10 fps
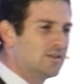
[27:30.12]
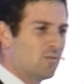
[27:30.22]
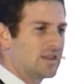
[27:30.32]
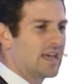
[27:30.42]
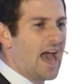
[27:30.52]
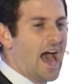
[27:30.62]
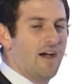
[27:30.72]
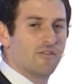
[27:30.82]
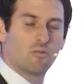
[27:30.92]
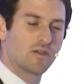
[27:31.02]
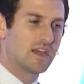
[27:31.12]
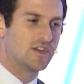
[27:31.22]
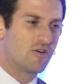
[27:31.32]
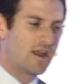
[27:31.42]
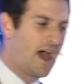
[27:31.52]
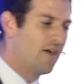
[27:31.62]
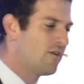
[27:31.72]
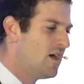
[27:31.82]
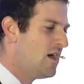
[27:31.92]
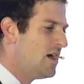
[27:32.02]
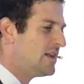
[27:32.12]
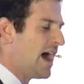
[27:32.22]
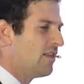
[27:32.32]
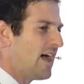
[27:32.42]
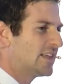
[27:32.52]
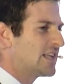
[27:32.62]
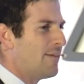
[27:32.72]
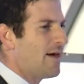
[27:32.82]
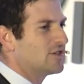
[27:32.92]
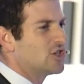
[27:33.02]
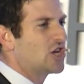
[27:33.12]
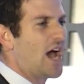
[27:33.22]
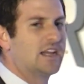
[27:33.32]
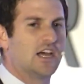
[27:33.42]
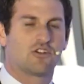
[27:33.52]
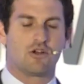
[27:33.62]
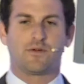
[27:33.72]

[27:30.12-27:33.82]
what they have and what they don't have. Now, last time I was in China, a group of